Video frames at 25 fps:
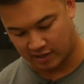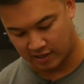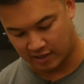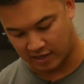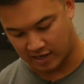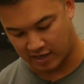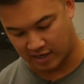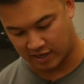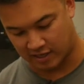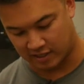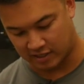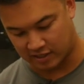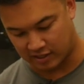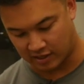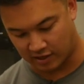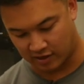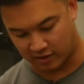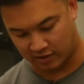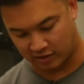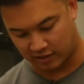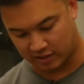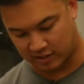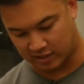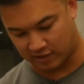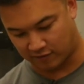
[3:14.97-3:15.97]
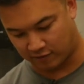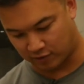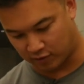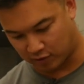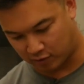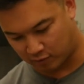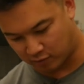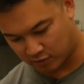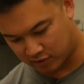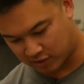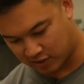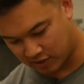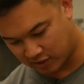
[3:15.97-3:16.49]
So let's have a
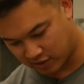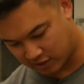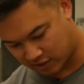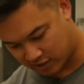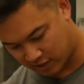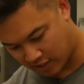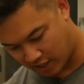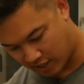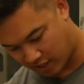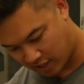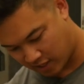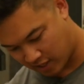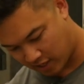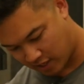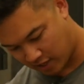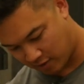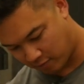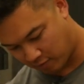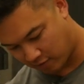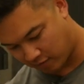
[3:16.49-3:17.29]
look what's in the set here.